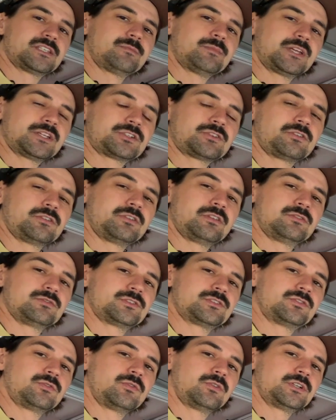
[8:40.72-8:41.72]
to make sure
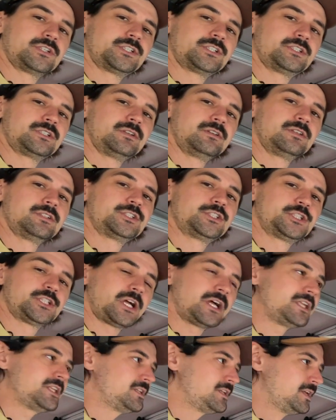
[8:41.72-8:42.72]
those doors
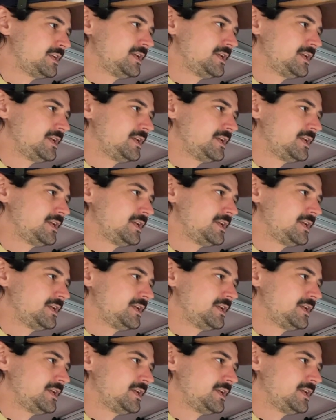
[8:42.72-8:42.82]
shut.